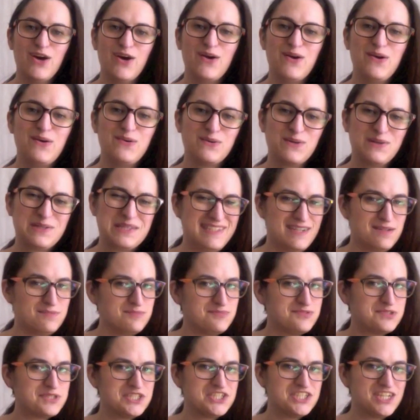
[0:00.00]
a long-term
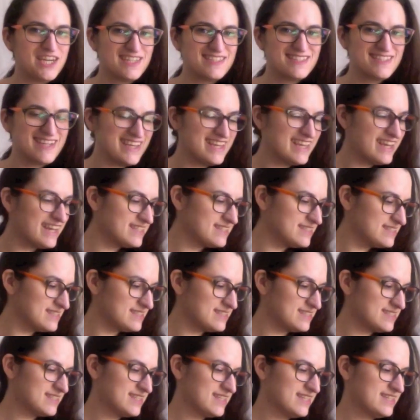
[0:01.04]
project, I
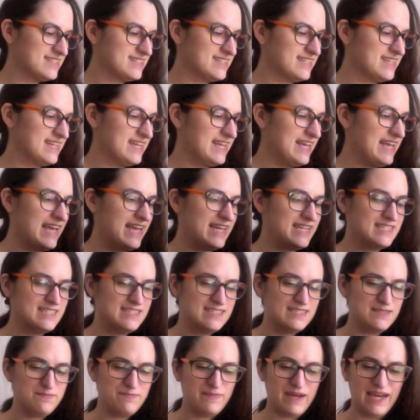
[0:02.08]
guess. And
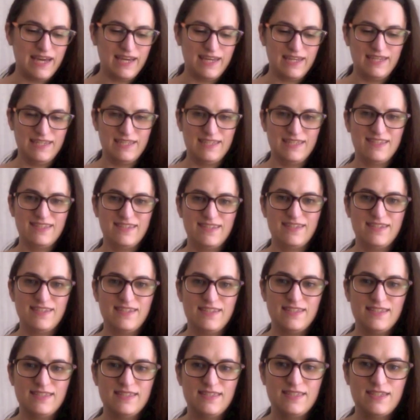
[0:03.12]
it's my
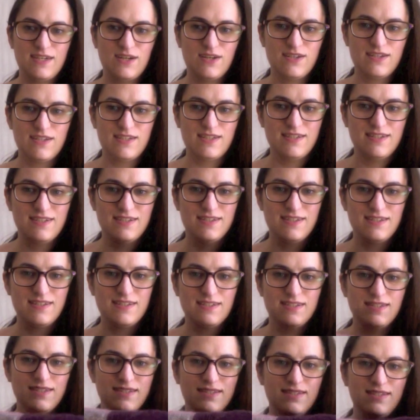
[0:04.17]
sock
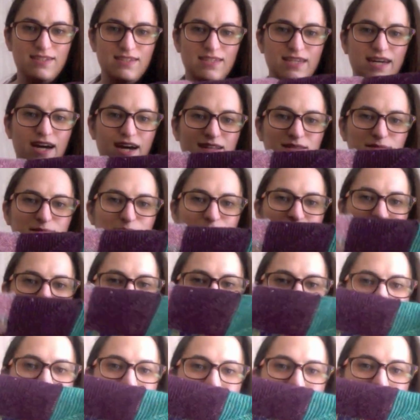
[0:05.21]
yarn
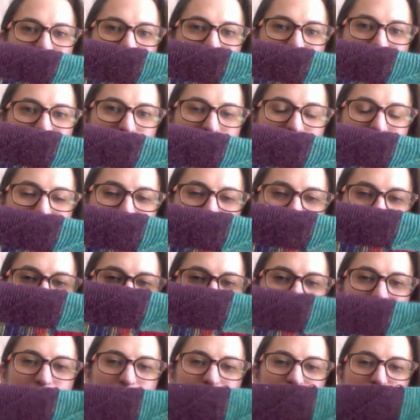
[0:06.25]
blanket,
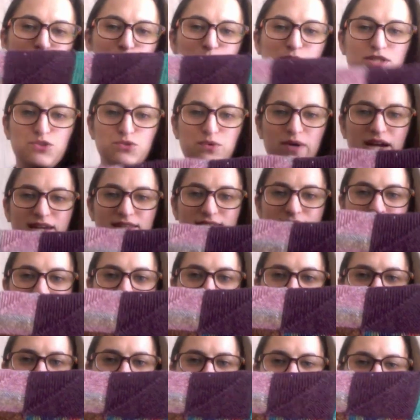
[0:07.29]
which right
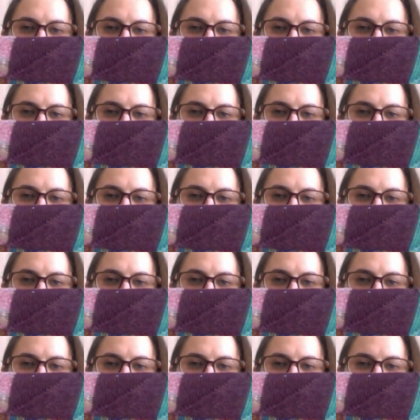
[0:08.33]
now is